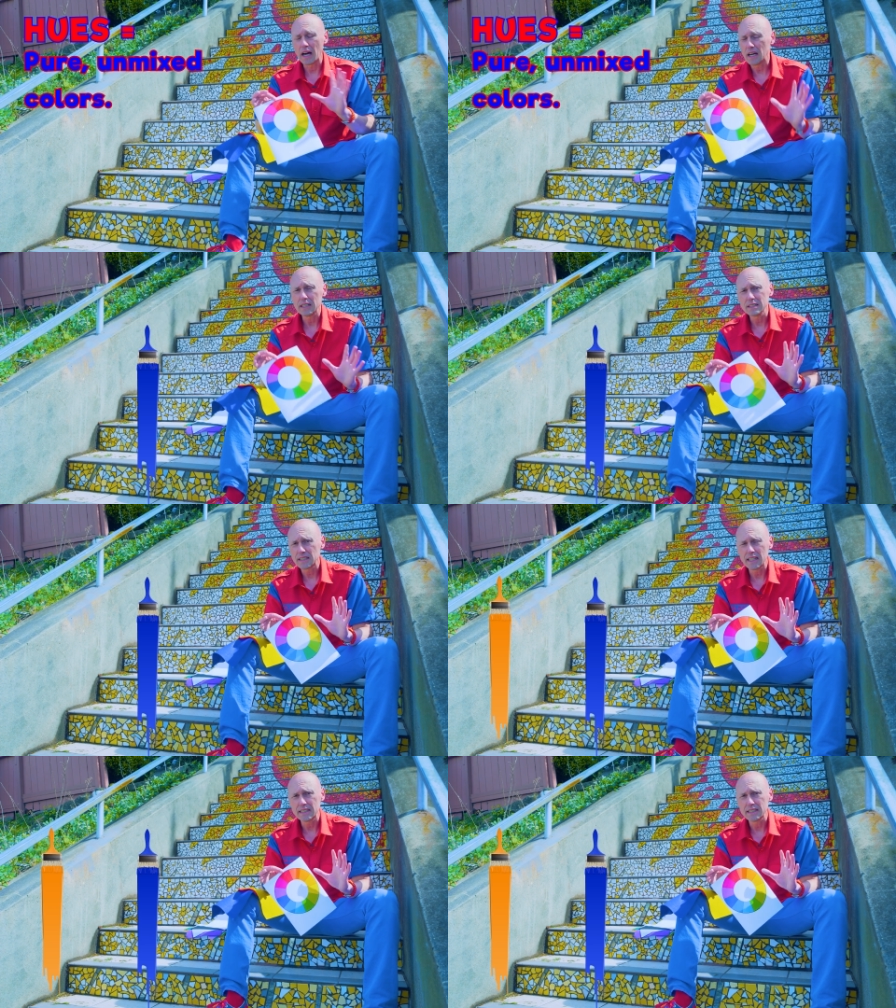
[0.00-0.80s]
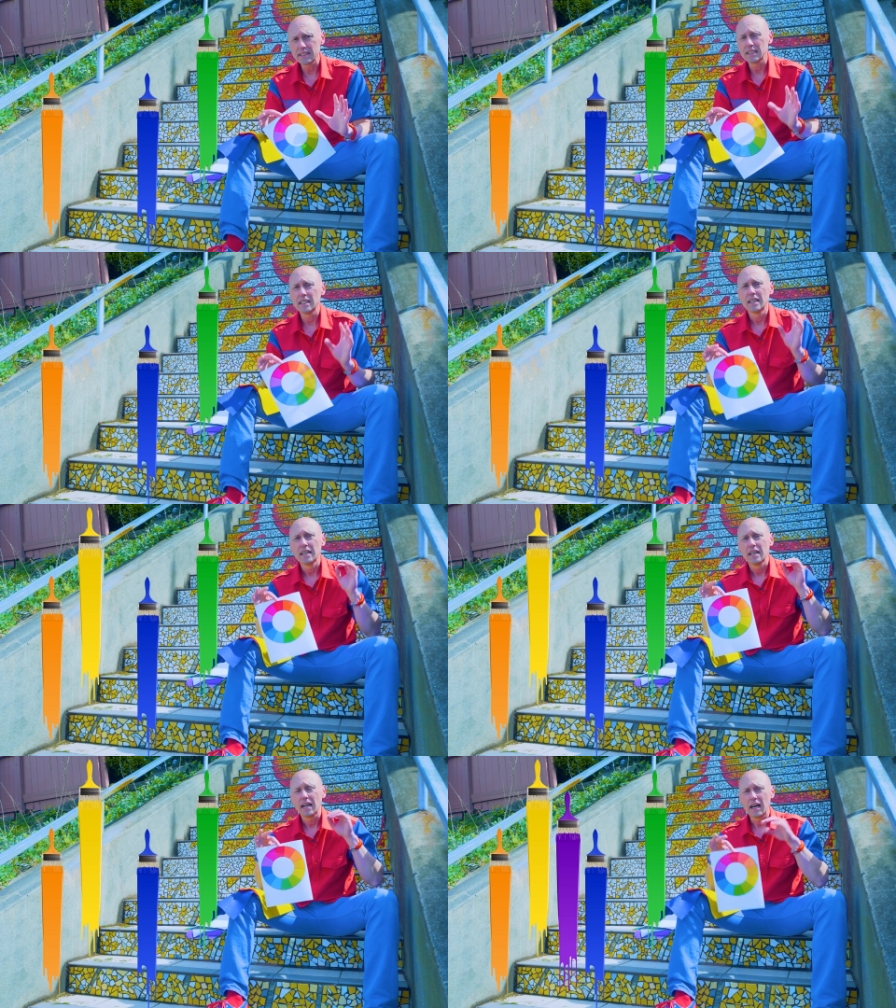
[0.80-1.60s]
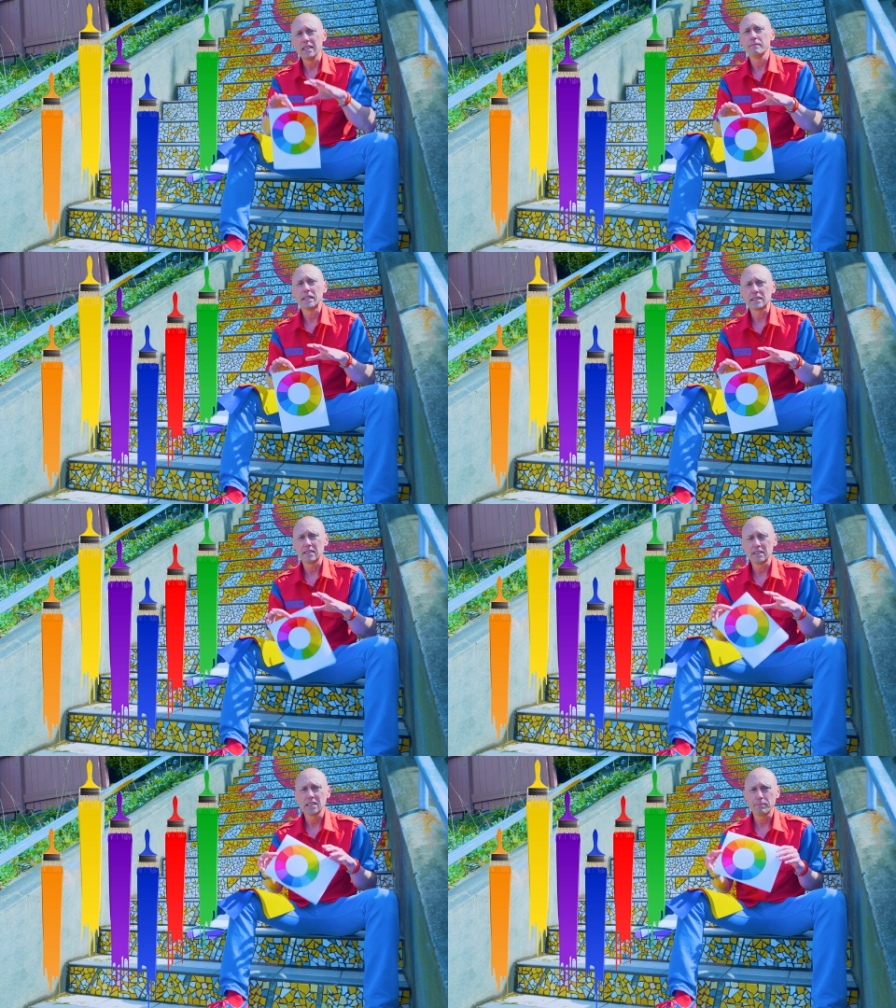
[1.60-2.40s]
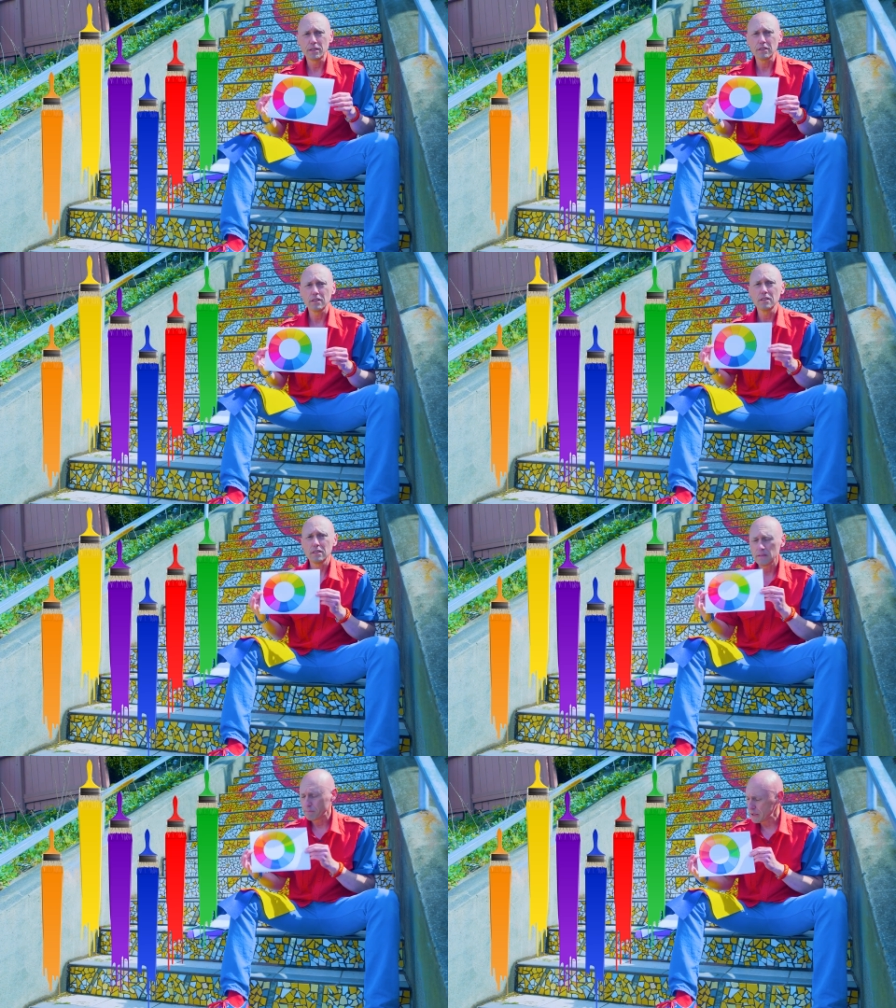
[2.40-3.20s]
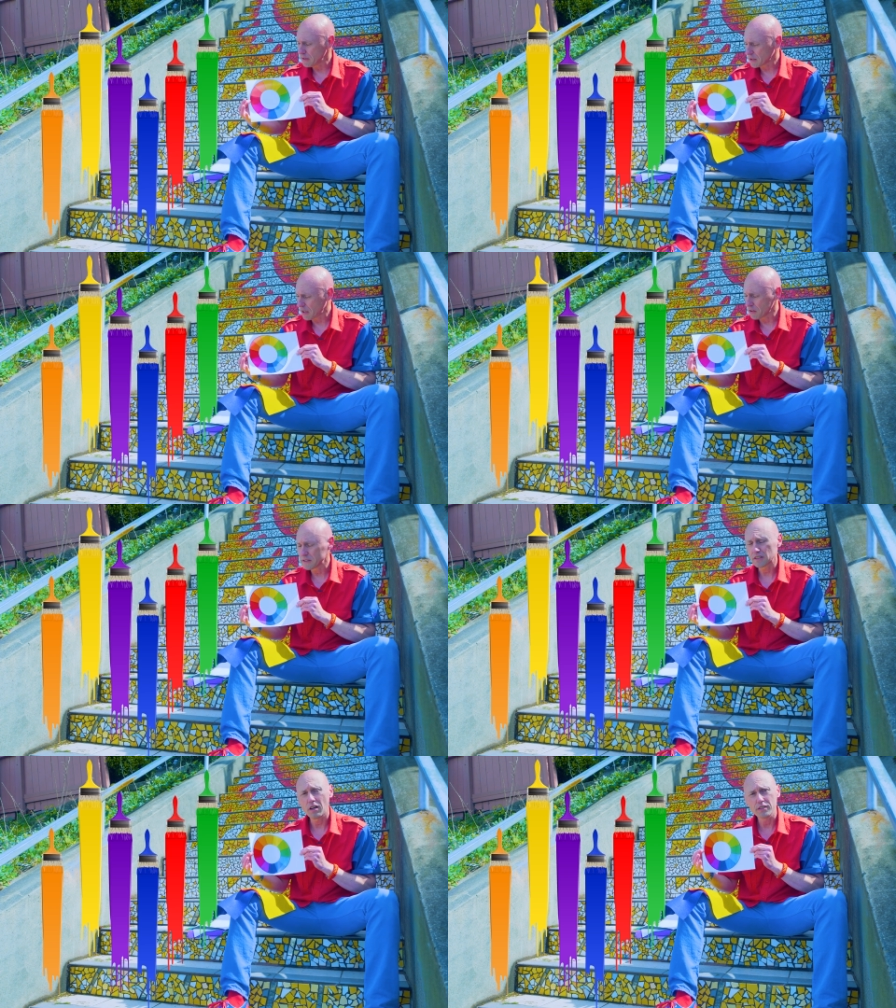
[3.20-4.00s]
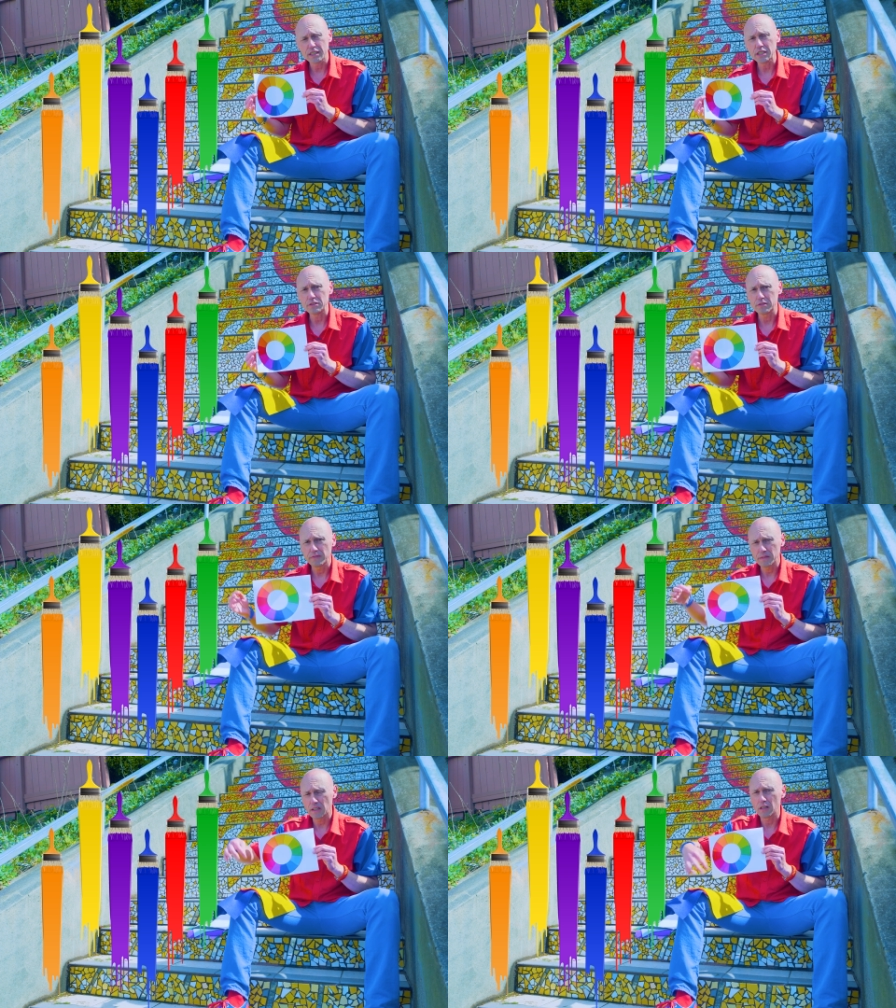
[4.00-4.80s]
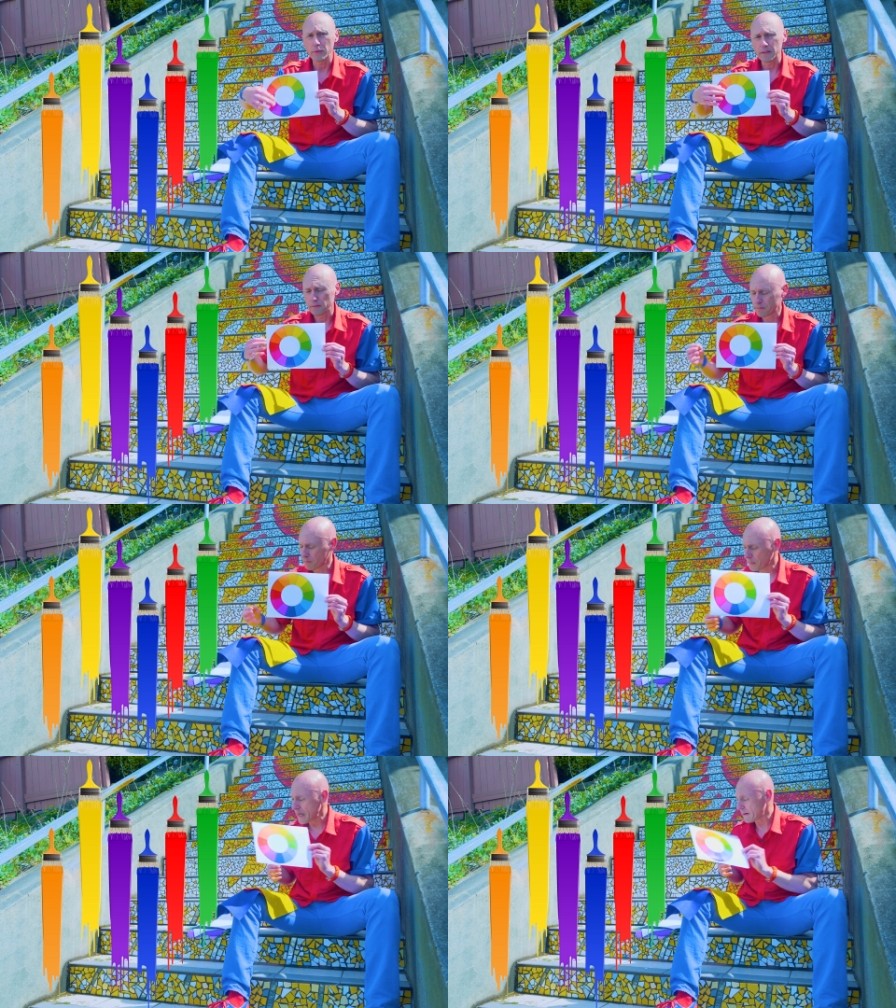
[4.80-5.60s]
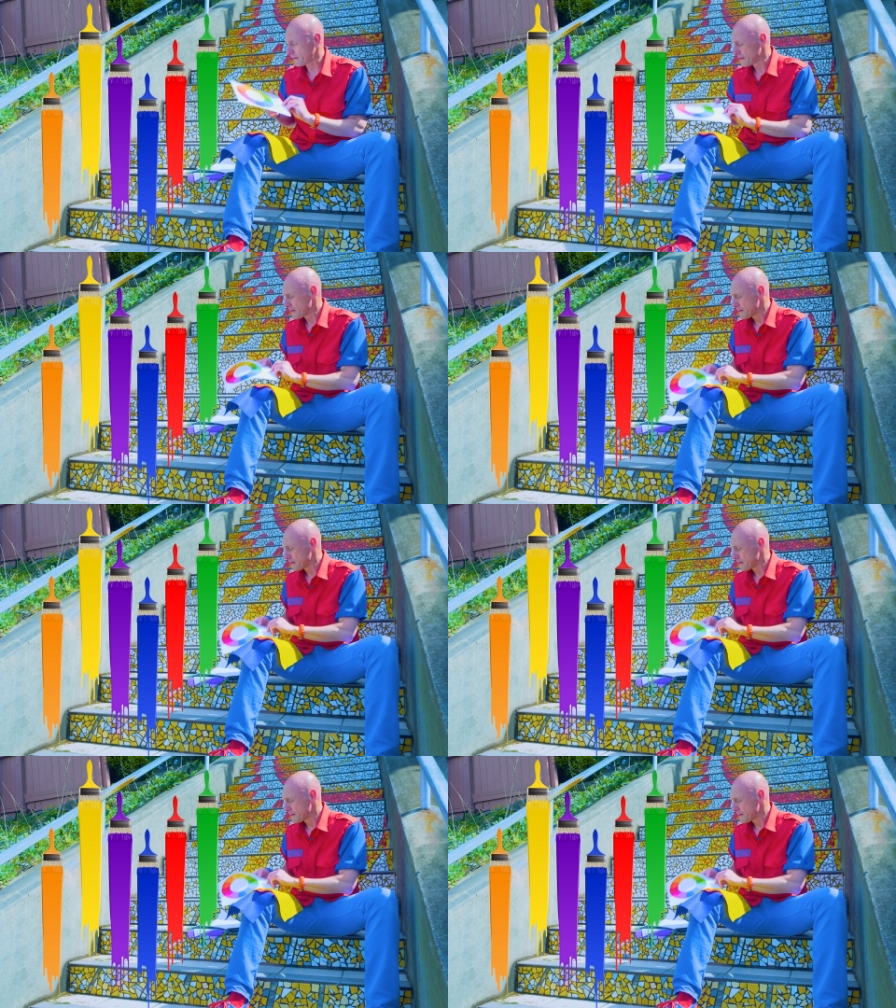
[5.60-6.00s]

Untainted, unmixed, they're just pure colors are called hues from the color wheel. Now,